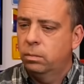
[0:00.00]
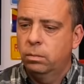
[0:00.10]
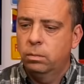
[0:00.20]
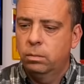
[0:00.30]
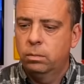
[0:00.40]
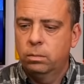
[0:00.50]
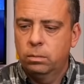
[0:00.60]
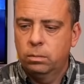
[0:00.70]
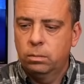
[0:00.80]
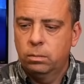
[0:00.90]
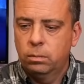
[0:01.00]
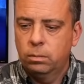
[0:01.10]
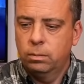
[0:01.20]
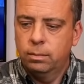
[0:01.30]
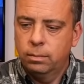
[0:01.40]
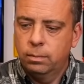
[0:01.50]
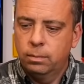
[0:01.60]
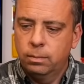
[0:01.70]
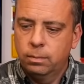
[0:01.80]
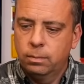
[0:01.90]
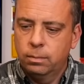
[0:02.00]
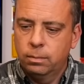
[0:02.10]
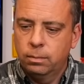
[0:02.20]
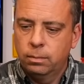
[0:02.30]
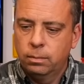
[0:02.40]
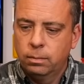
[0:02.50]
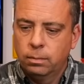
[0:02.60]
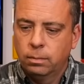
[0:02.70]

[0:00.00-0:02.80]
[no speech]